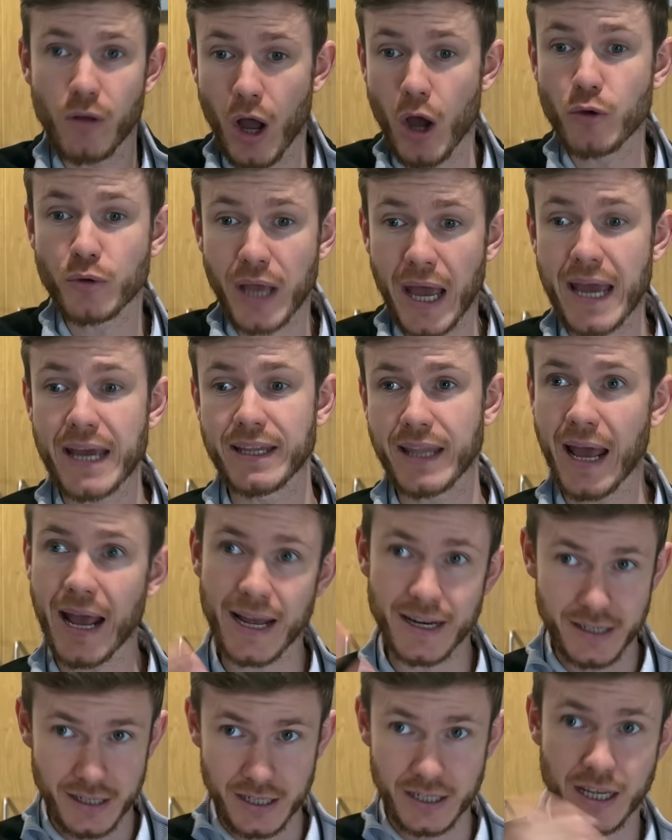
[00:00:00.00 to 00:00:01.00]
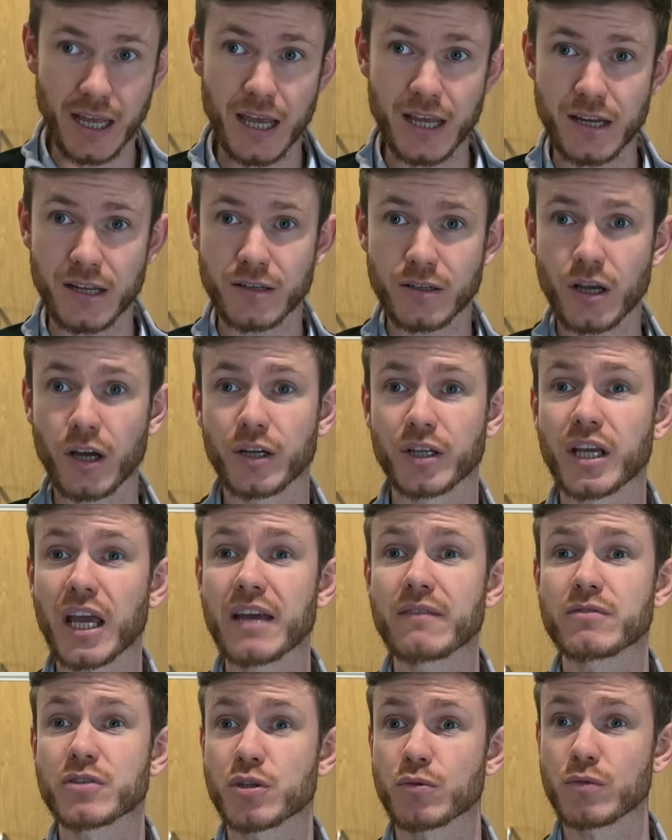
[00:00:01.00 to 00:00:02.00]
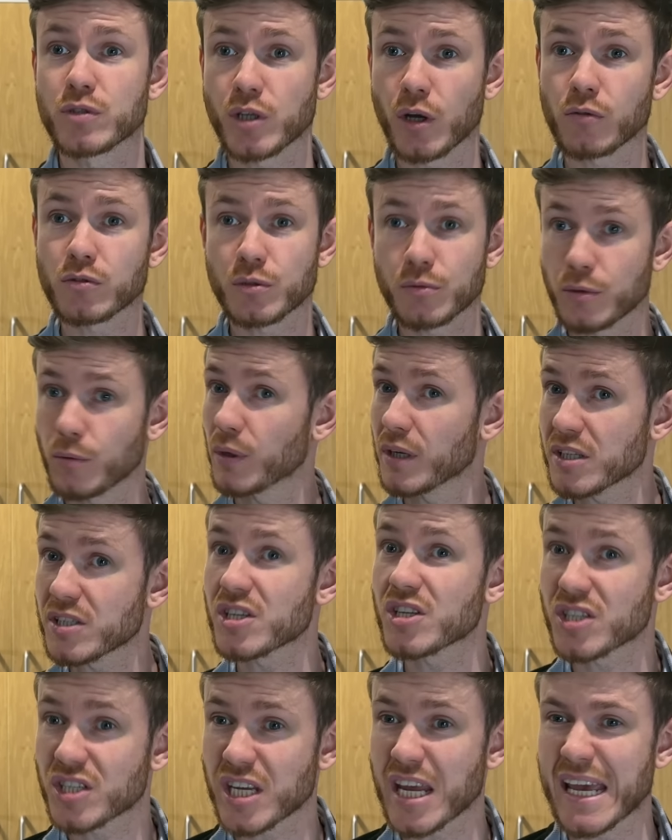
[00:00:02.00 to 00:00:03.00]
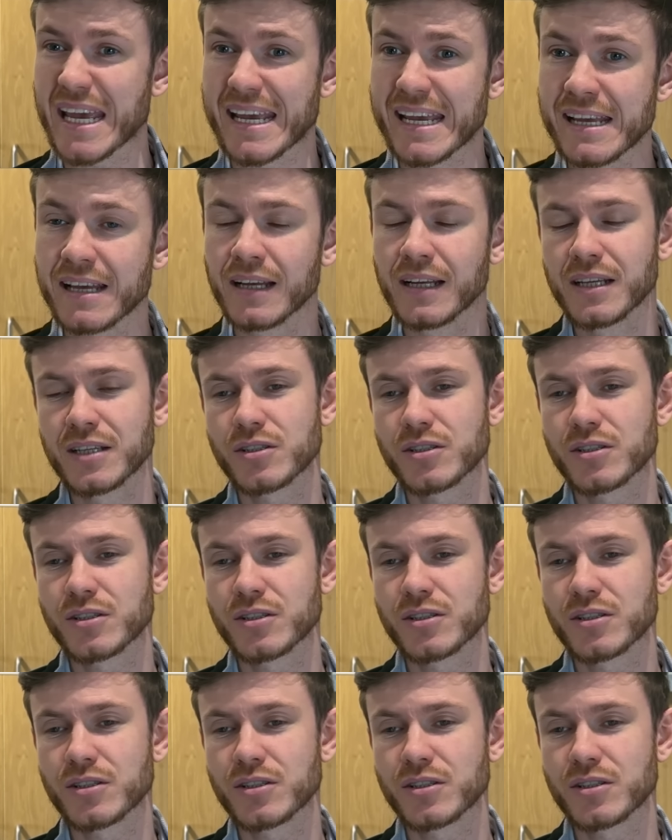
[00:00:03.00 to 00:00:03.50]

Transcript: okay in the hand and it kind of gave us the results that we wanted to see.